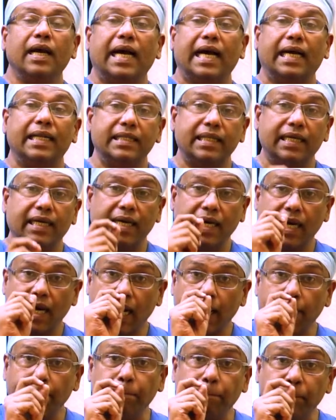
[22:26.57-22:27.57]
at the
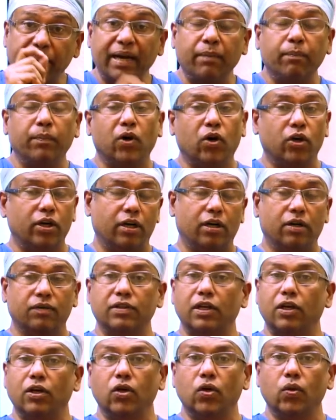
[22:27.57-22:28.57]
upper border of
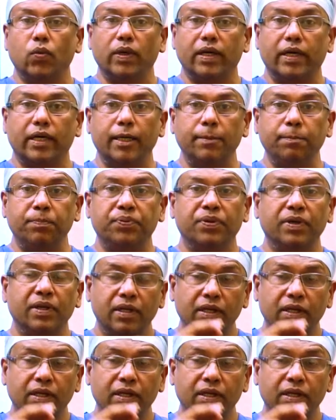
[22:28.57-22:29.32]
the lower rib.